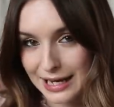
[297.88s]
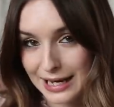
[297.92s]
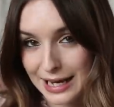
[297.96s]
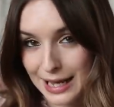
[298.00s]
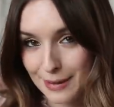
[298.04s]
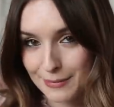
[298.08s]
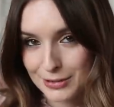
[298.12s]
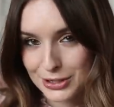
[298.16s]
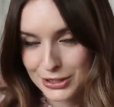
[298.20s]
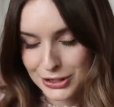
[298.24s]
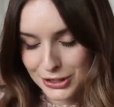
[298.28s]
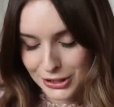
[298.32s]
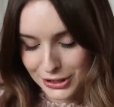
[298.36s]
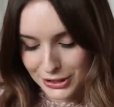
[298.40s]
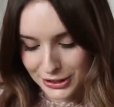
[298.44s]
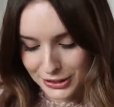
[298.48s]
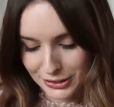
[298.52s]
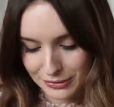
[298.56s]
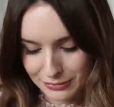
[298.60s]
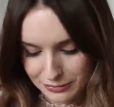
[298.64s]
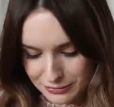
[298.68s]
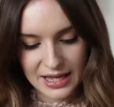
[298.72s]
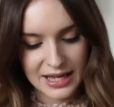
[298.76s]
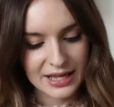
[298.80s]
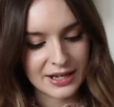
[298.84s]
let me show
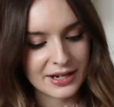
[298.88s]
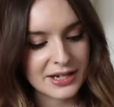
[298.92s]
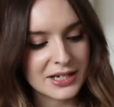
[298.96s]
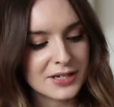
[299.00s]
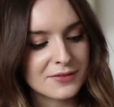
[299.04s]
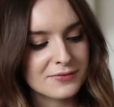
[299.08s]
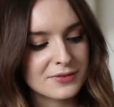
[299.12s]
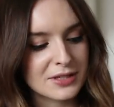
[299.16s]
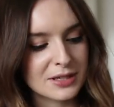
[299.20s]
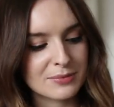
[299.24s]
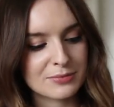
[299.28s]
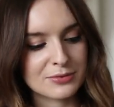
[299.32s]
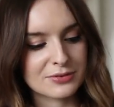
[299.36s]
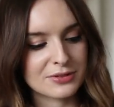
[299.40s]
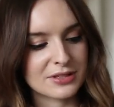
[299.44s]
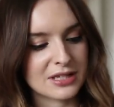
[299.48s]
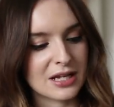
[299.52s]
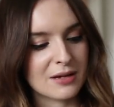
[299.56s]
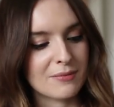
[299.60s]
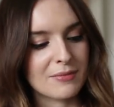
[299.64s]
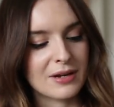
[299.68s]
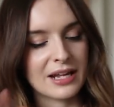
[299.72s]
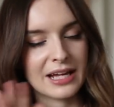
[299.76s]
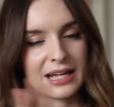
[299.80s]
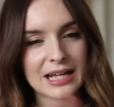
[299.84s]
you. It kind of doubles
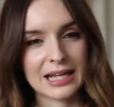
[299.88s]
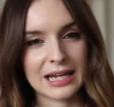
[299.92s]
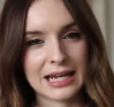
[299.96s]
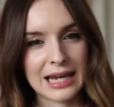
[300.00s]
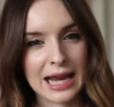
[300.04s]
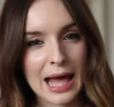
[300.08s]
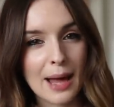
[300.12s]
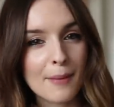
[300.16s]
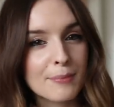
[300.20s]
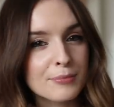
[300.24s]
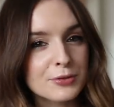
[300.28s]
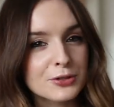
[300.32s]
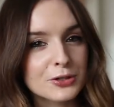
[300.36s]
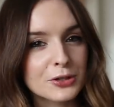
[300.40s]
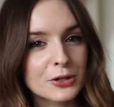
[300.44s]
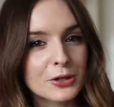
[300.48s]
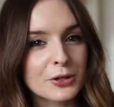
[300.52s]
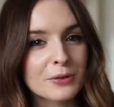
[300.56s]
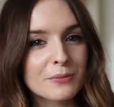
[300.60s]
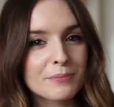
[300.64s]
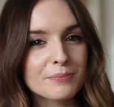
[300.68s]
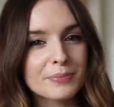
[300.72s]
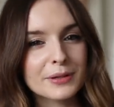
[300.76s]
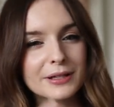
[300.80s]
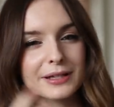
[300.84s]
up like a
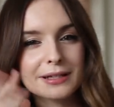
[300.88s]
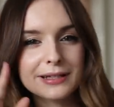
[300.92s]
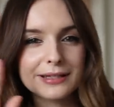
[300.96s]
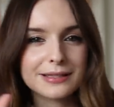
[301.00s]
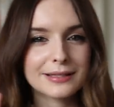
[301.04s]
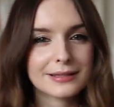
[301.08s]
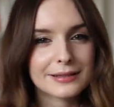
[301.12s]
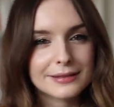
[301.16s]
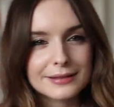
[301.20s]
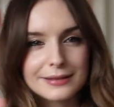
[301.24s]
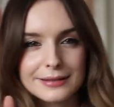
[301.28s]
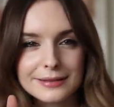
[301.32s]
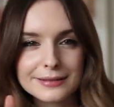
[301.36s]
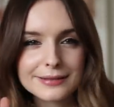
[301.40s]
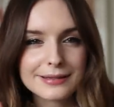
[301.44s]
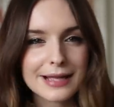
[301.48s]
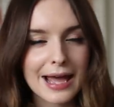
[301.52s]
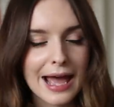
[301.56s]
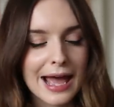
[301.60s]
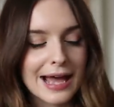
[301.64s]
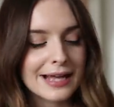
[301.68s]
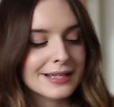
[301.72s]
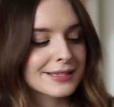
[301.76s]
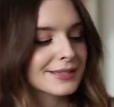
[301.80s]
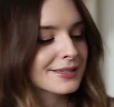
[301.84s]

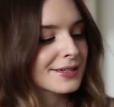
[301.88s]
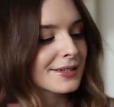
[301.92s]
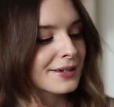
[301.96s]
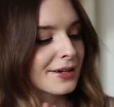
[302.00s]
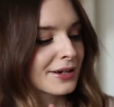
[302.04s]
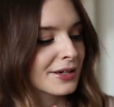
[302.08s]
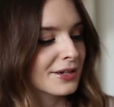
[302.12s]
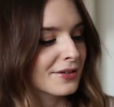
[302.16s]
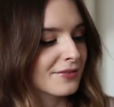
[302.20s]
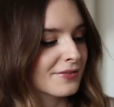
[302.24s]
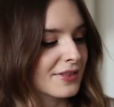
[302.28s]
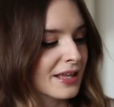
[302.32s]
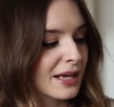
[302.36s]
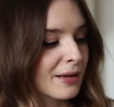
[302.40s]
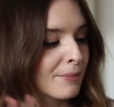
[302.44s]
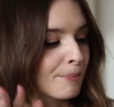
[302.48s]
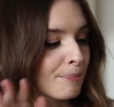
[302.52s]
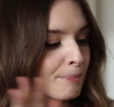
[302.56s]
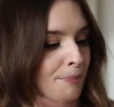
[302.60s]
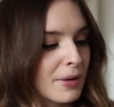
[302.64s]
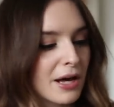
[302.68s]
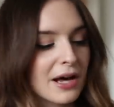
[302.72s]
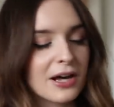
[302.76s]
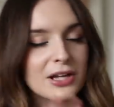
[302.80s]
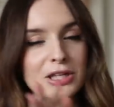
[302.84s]
laptop-esque kind of thing,
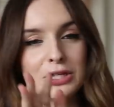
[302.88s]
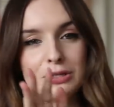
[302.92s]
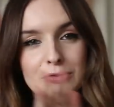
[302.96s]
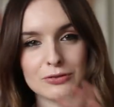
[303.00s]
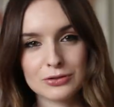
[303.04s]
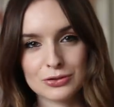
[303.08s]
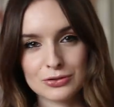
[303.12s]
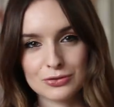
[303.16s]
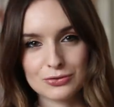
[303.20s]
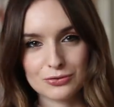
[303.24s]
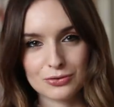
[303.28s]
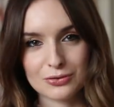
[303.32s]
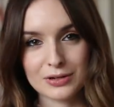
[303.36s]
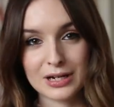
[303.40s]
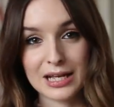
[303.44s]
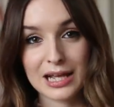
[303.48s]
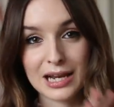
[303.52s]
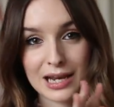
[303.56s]
but you can draw on